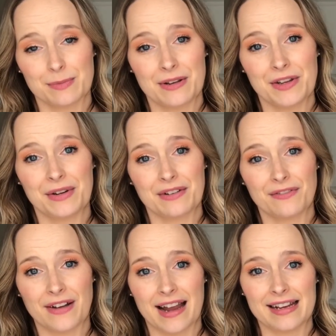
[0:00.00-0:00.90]
someone that you can
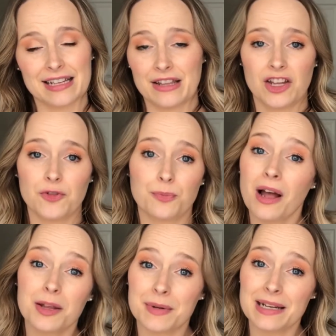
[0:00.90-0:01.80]
find and that you've
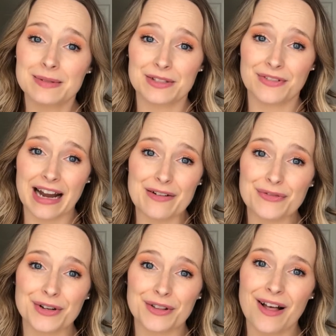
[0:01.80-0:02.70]
probably been able to find
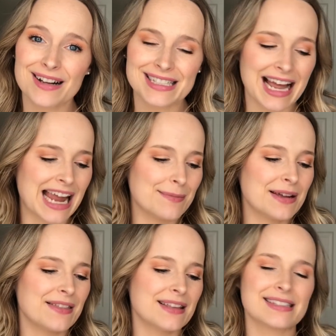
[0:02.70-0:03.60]
for a long time.
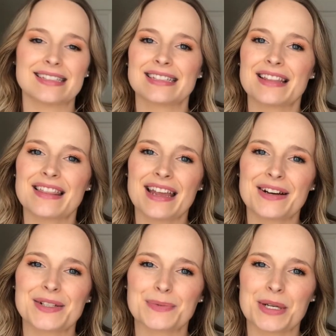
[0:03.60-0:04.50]
And this is the
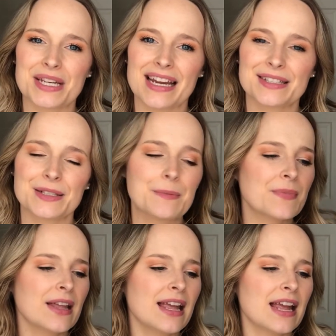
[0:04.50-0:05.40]
Thayers Witch Hazel.
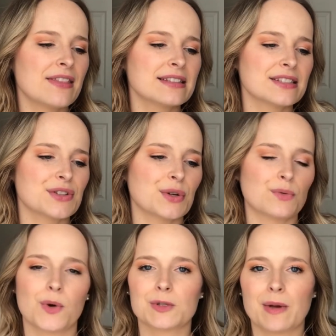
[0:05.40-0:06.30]
And this is their
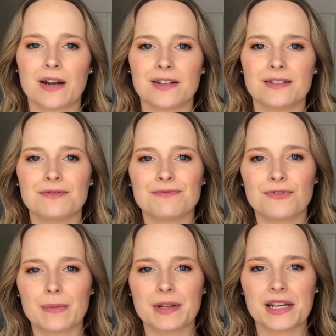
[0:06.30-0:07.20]
rose petal
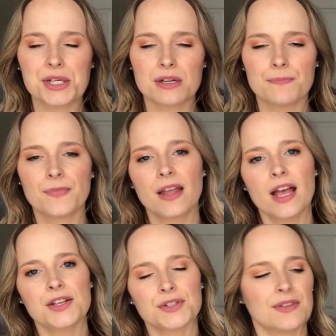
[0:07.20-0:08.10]
formulation.
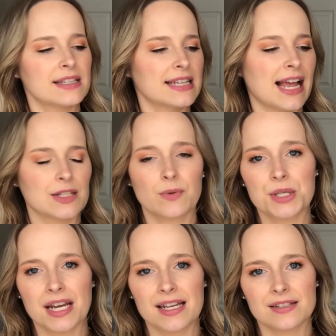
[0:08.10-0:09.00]
So this has
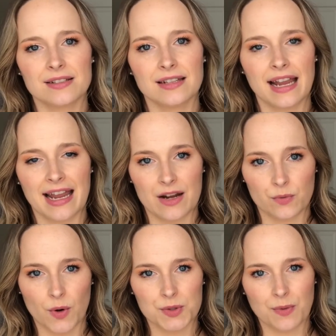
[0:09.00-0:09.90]
witch hazel and
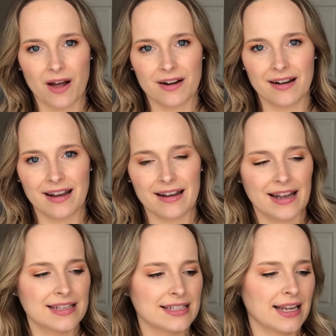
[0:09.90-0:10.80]
rose water in
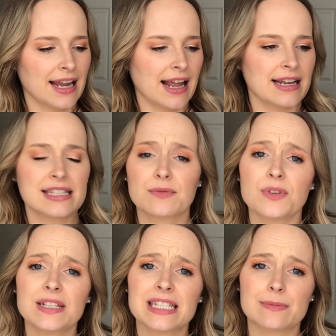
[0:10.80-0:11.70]
it, and it's a
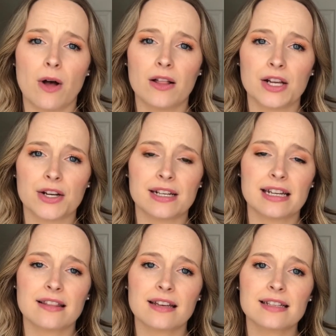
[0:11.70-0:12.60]
really small
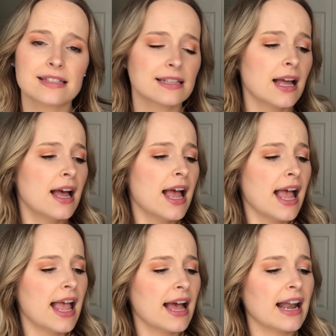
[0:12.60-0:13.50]
ingredient list,
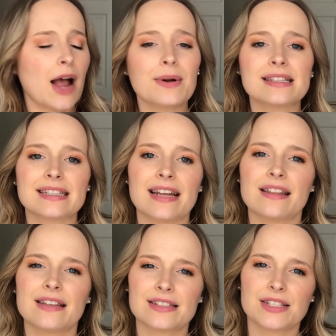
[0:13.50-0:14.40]
And I would say
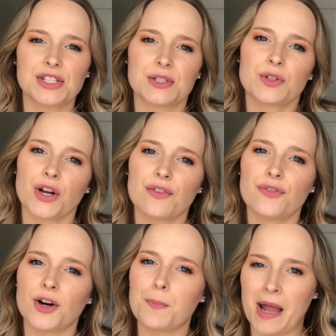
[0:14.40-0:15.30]
that this is just good
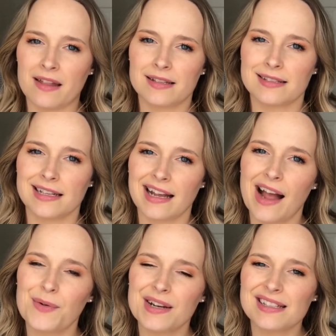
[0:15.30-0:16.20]
for balancing.
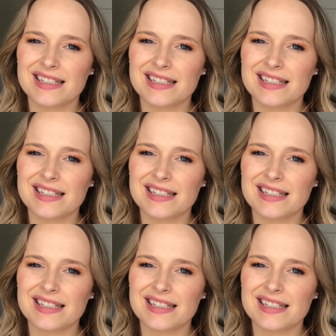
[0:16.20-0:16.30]
I wouldn't